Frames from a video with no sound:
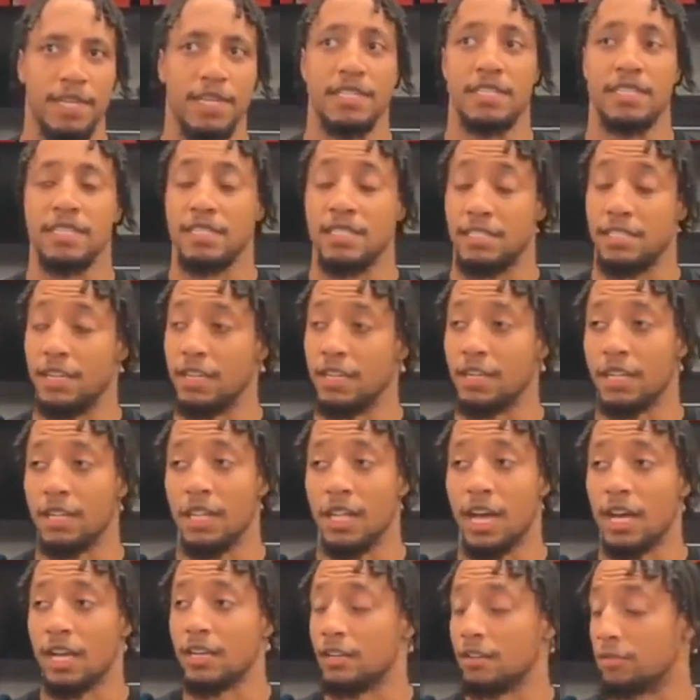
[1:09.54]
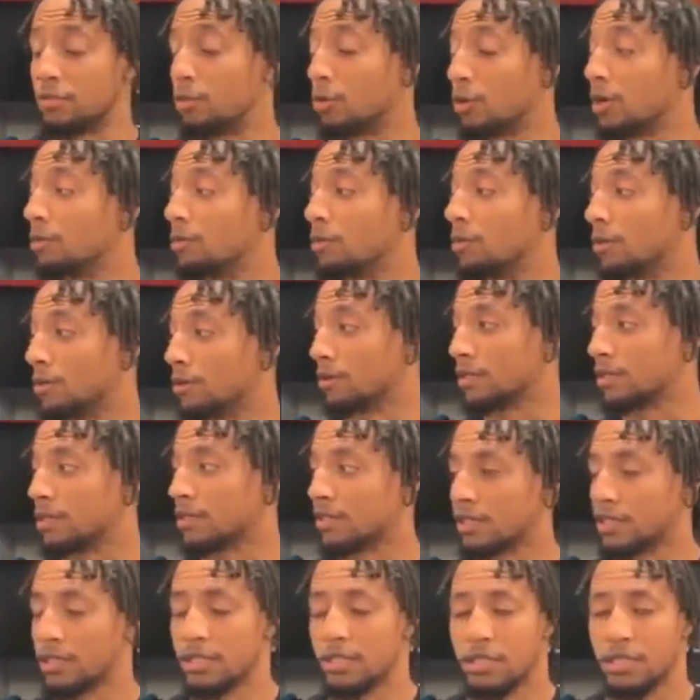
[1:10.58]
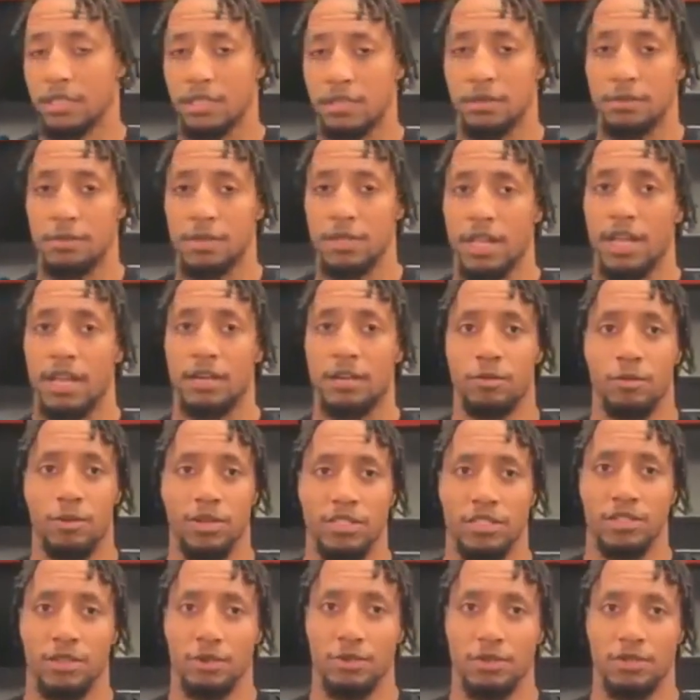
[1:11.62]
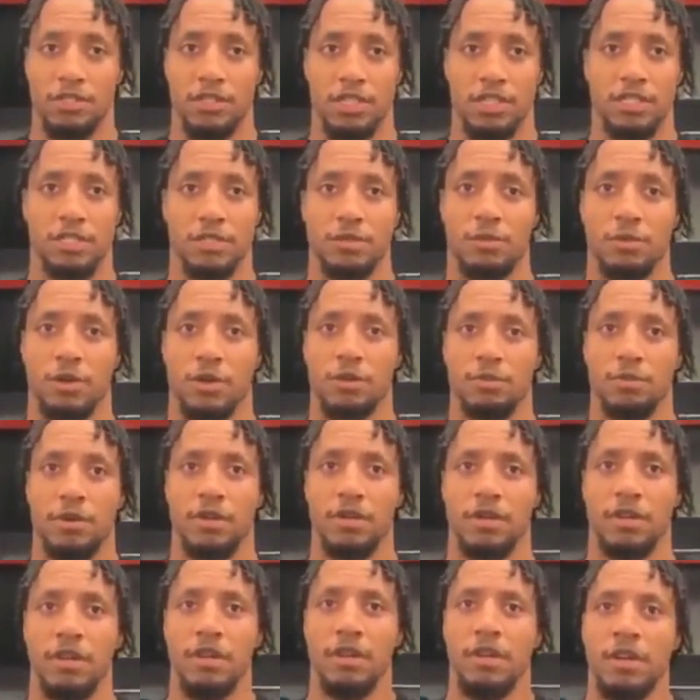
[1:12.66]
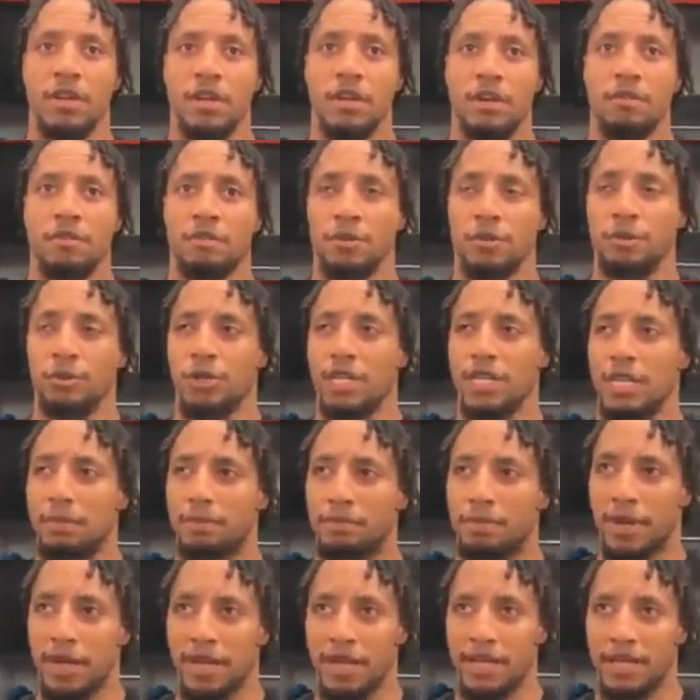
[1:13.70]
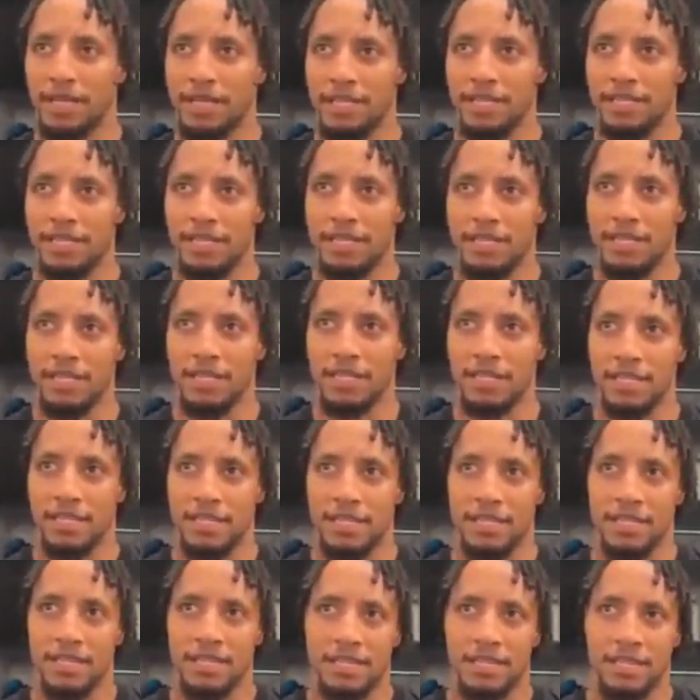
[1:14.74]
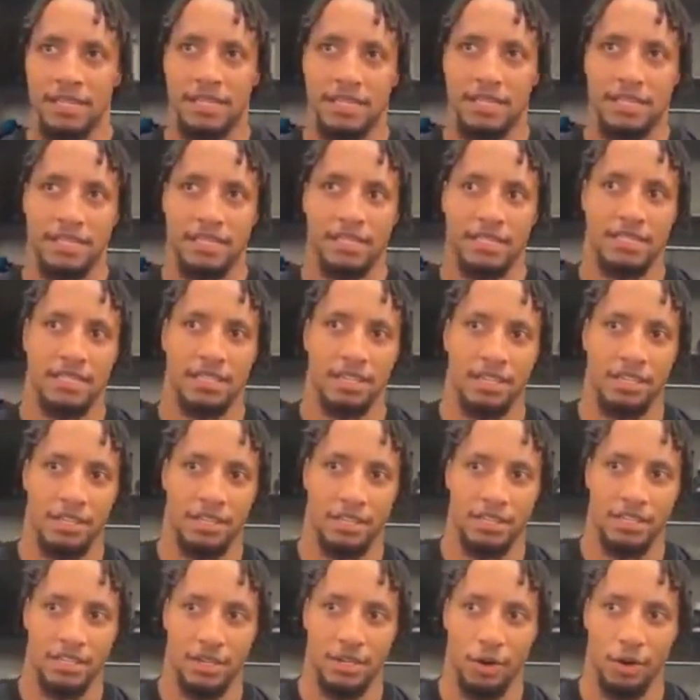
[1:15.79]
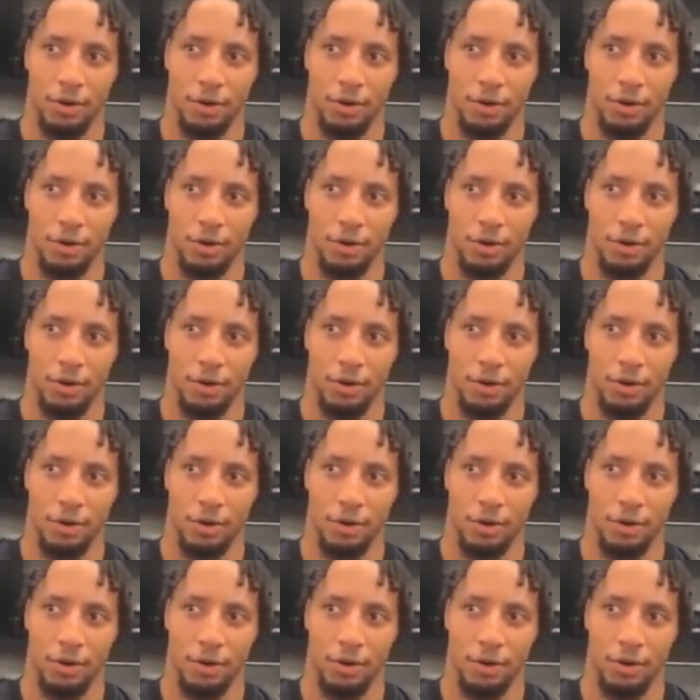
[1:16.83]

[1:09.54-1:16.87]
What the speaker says: Yes, he's done a lot of great work, a lot of great social justice work, but for you to get paid to